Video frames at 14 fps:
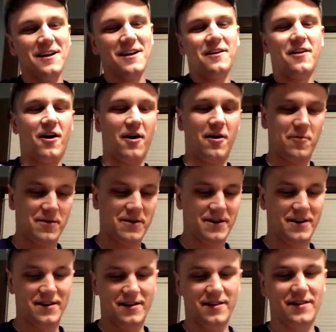No, but
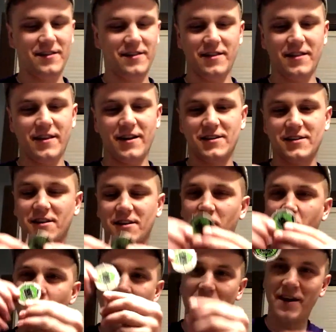there's the
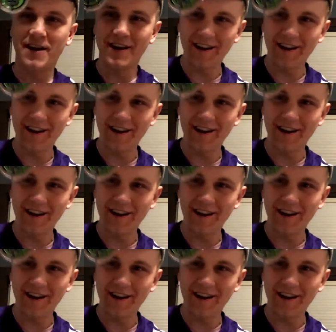coin.